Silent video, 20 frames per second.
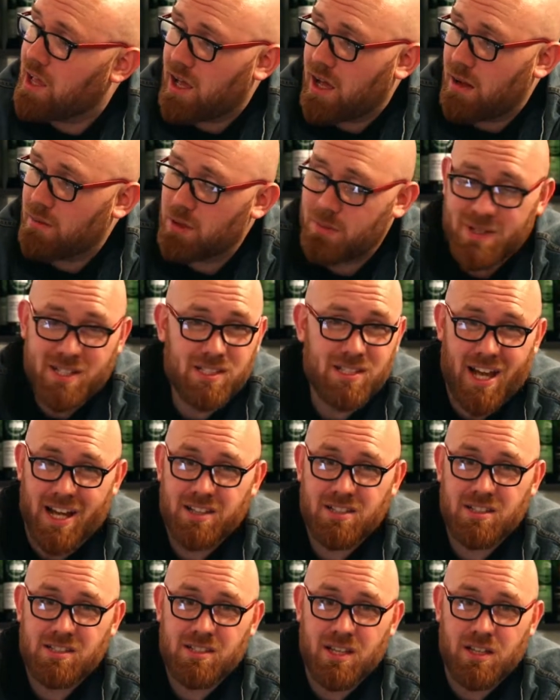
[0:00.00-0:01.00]
I'm going to be
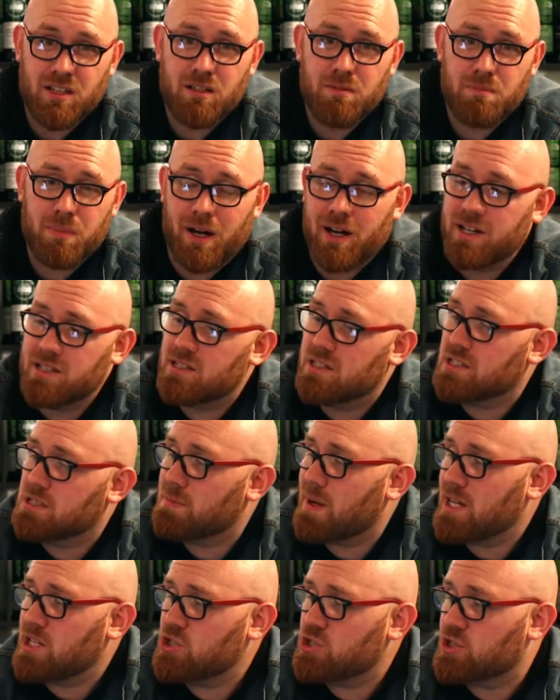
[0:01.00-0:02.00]
sad to say goodbye to the
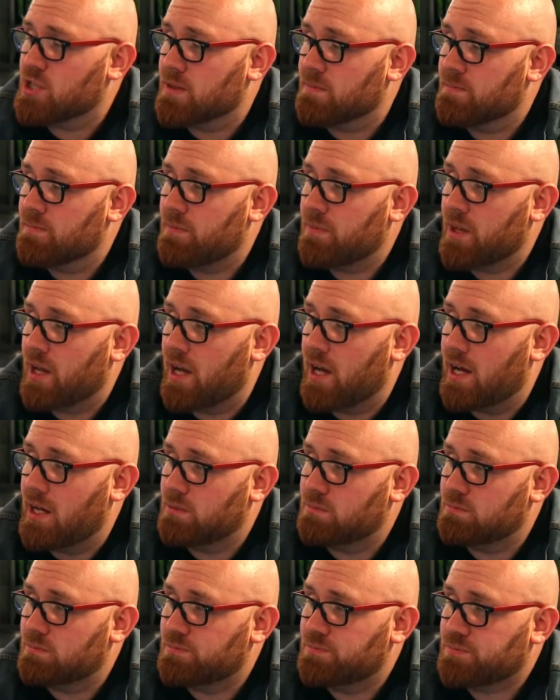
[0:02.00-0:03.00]
spice gin.
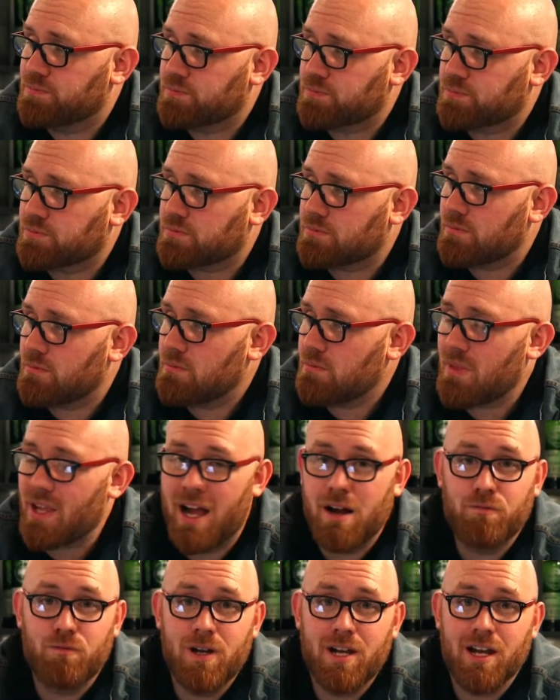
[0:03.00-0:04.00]

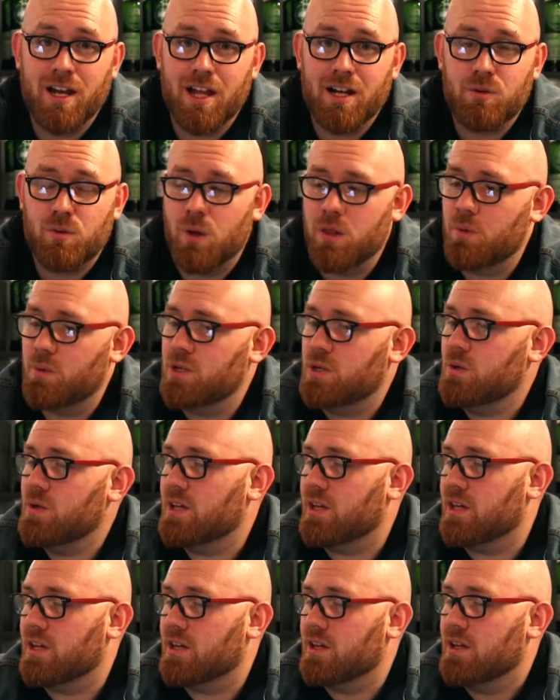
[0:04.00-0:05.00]
I really liked what they were
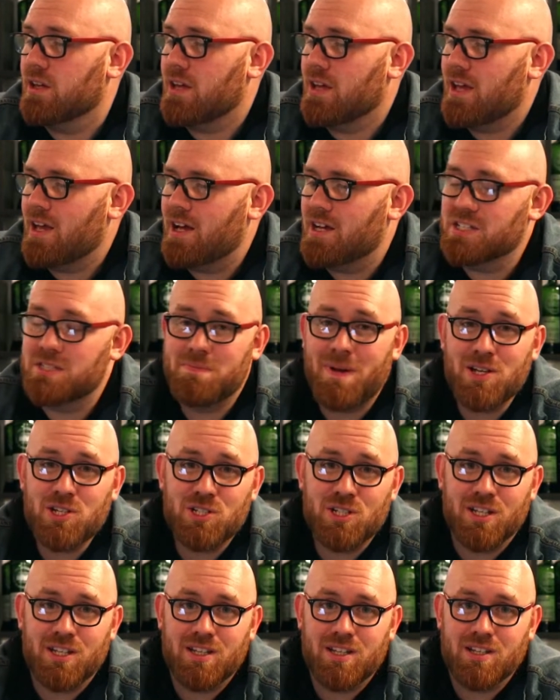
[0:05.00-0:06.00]
doing here,
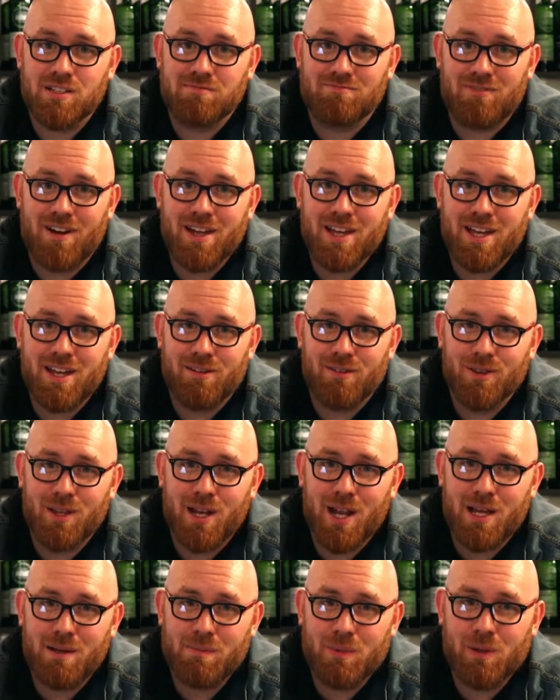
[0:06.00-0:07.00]
especially as right here on the
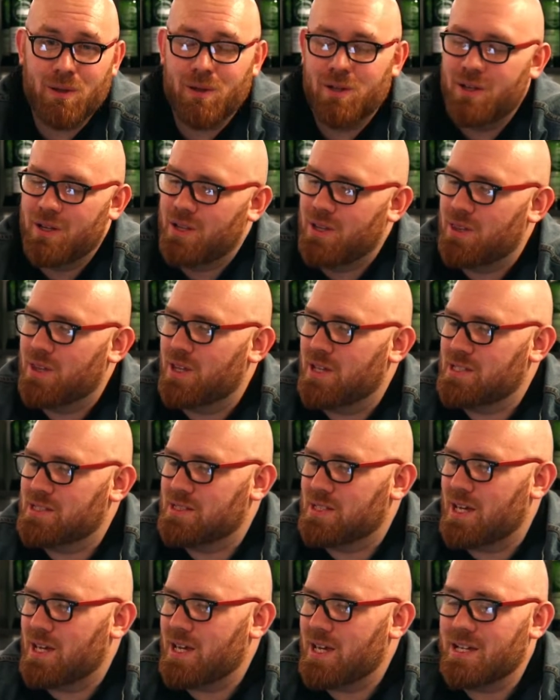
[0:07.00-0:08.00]
label, they
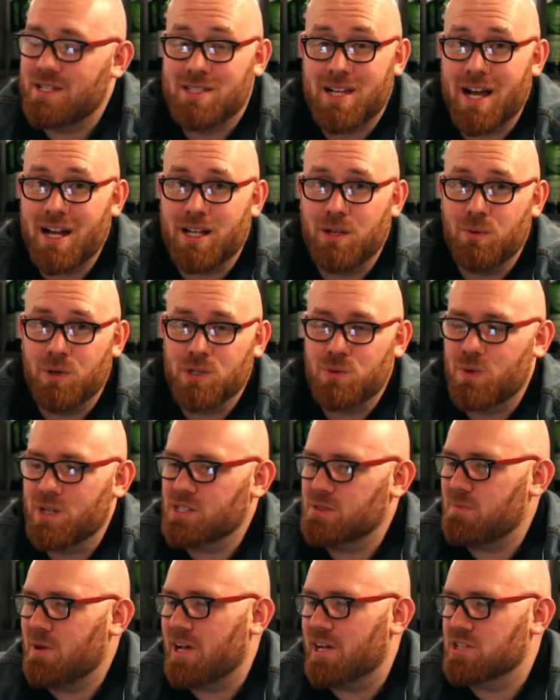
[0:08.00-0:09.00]
say exactly what to
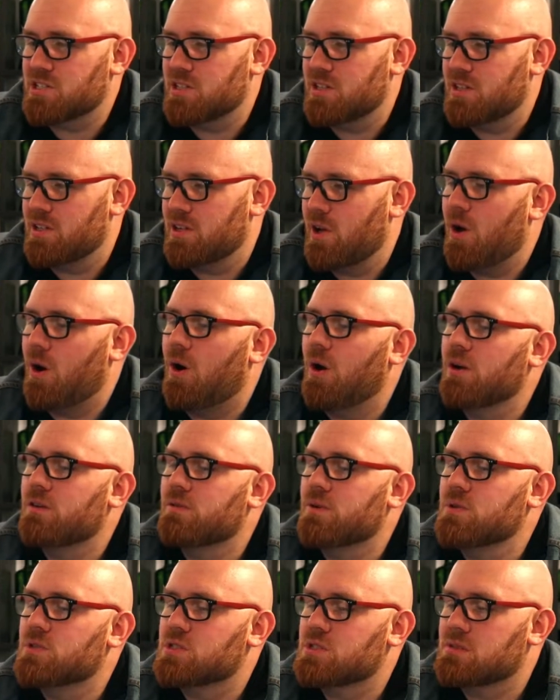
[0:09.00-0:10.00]
expect.
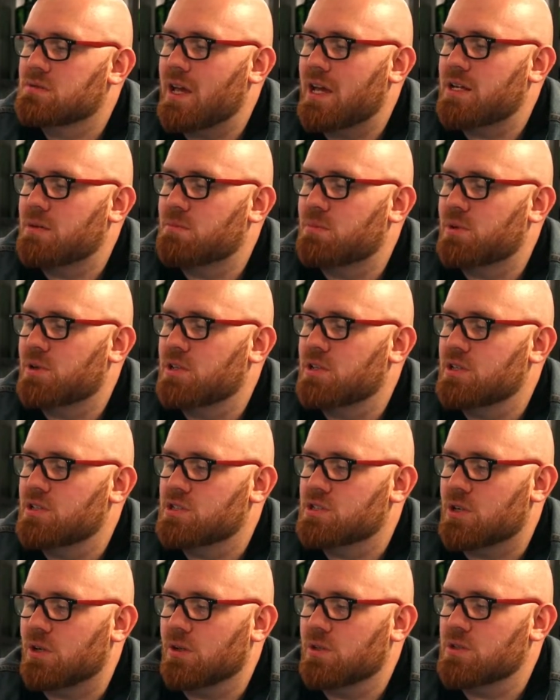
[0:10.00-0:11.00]
Holyrood's Edinburgh,
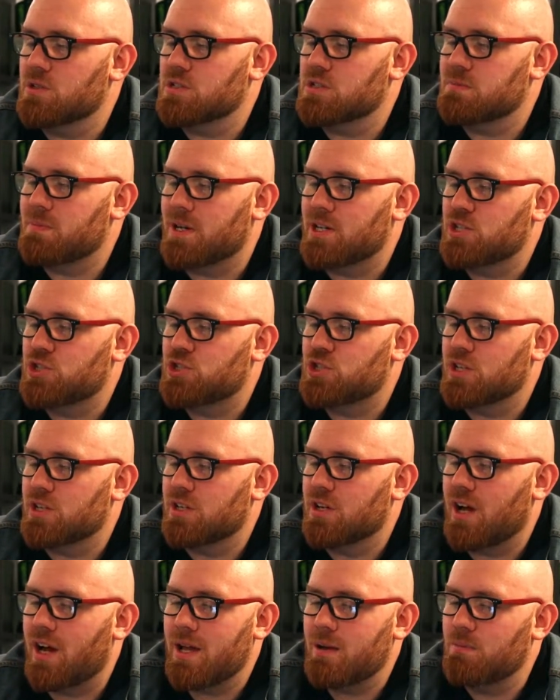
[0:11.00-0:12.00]
Scotland spice
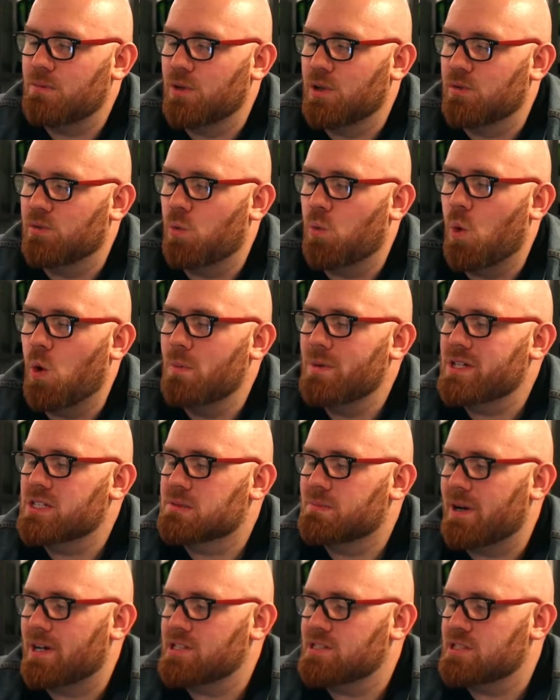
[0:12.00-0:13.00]
gin. I am full of warming
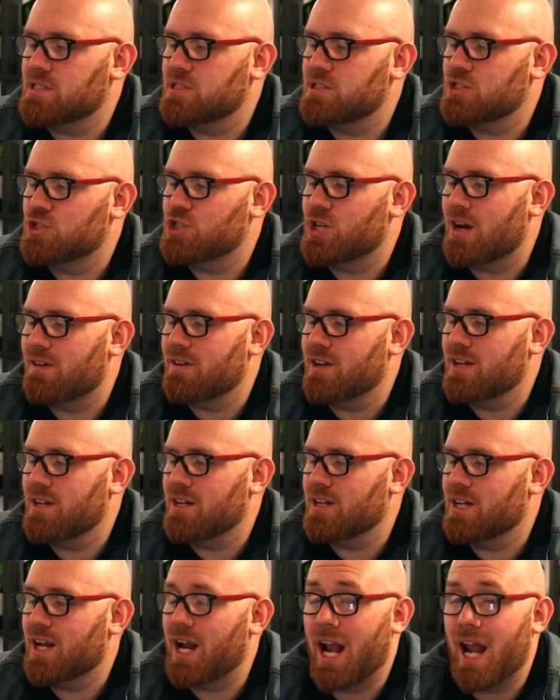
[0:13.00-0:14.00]
spices, cherry
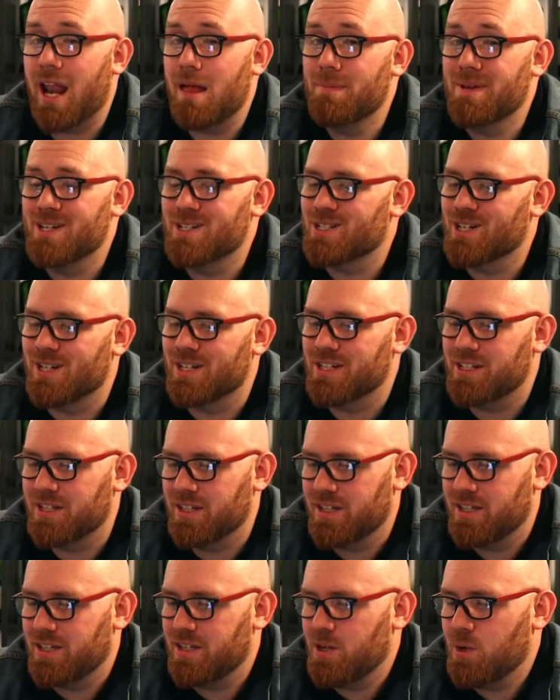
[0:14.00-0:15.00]
and clementine,
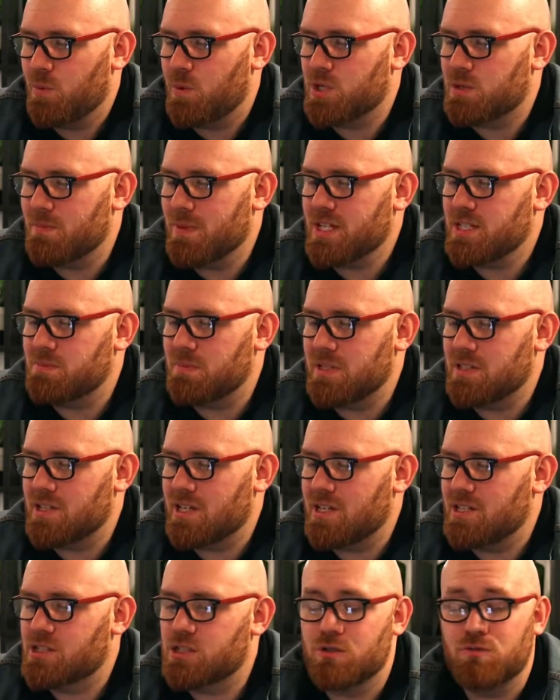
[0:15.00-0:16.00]
which makes me
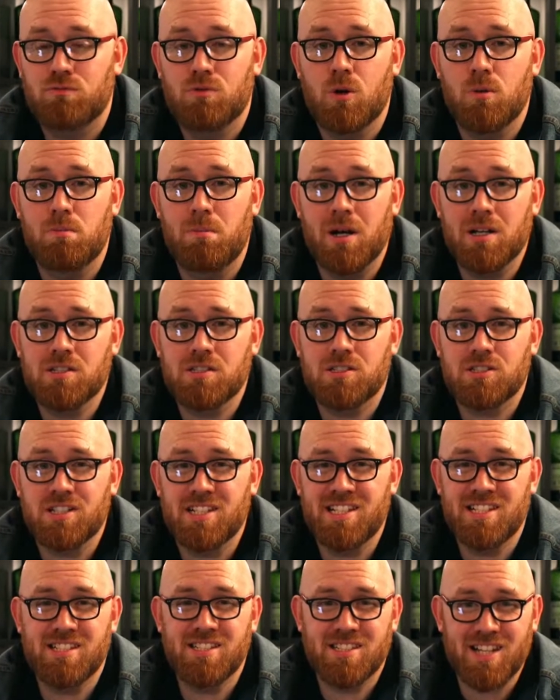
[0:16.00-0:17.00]
taste robust
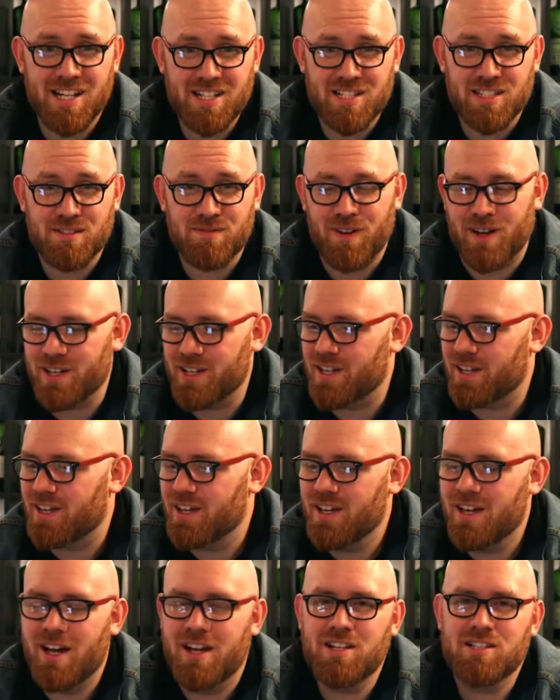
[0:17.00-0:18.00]
and satisfying.
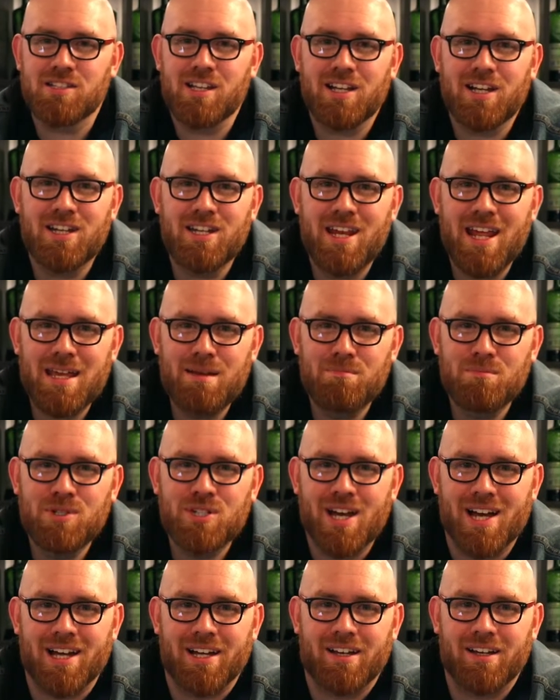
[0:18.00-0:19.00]
And it's like a name
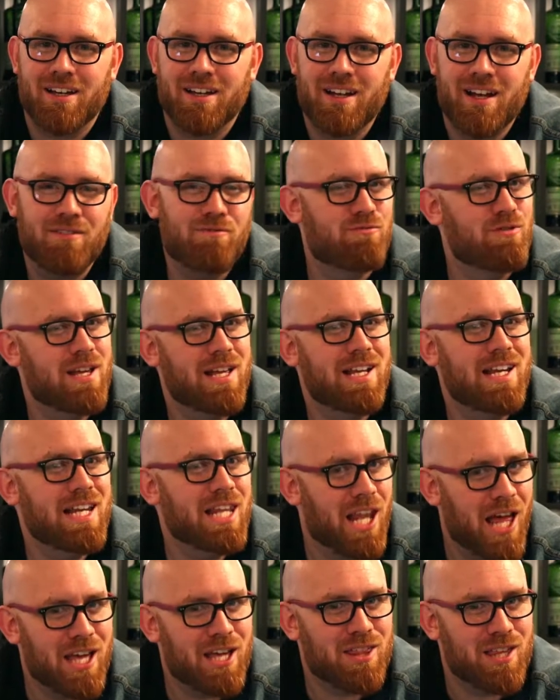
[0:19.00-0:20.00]
tag, and I really
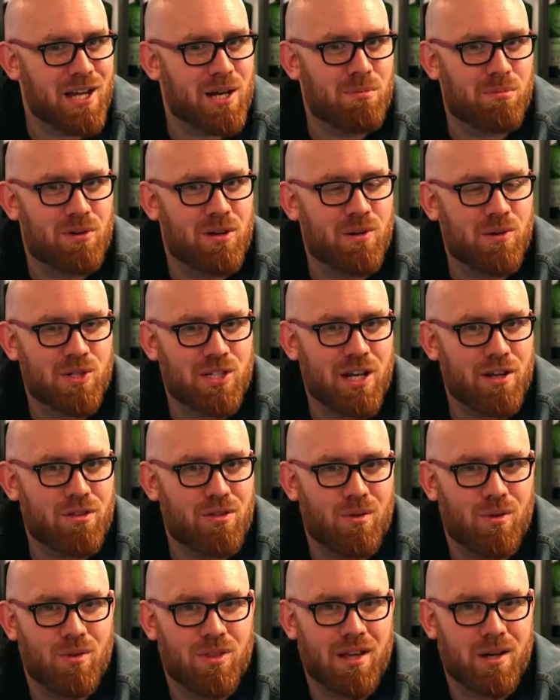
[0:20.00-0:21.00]
like that approach. I
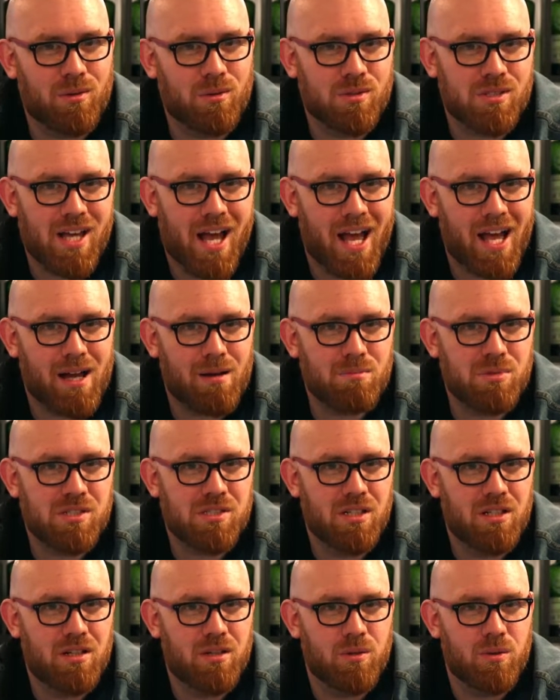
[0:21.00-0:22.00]
thought that was
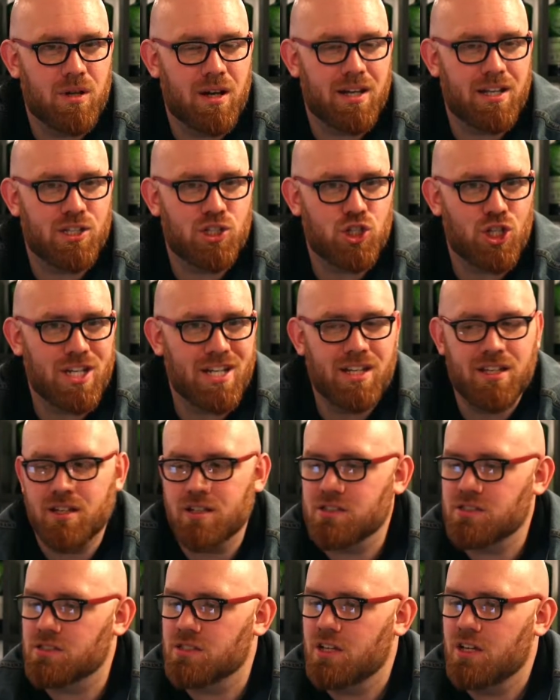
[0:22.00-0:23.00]
absolutely
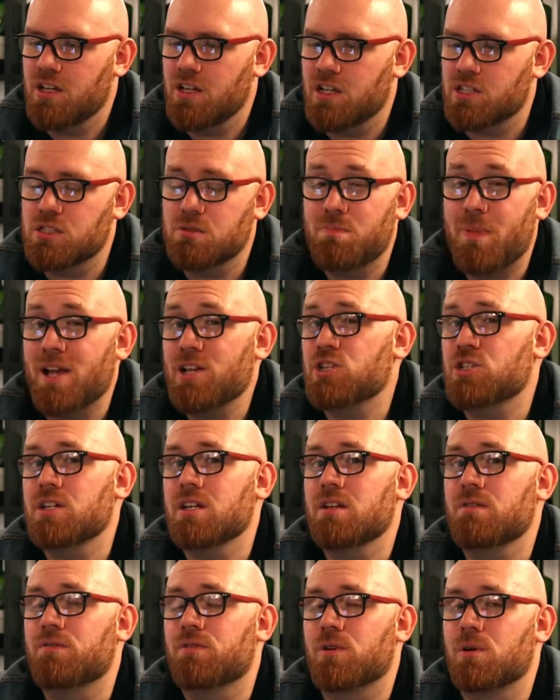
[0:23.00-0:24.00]
genius,
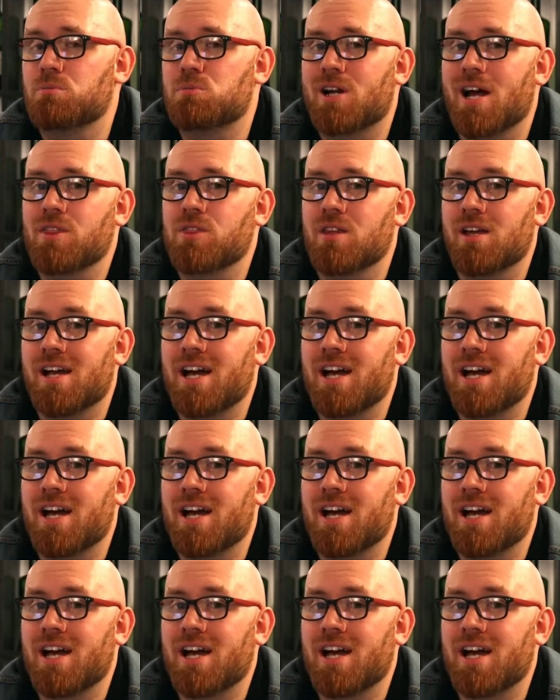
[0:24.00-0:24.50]
especially for a brand that